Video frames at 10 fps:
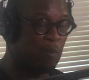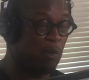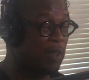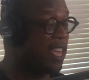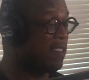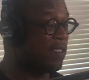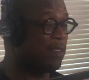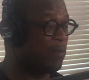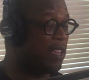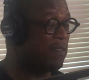Well, we
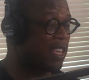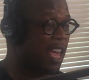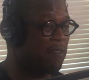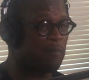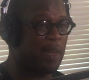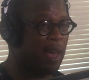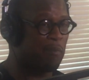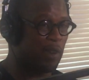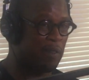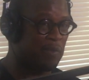even gave him
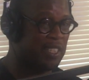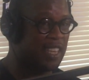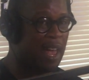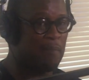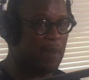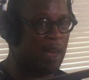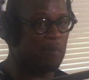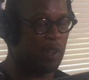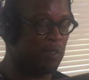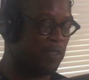Bad Boy. We signed
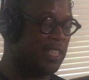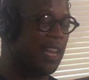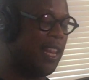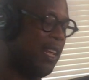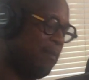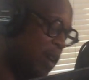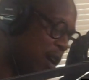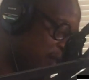Bad Boy. The reason I let him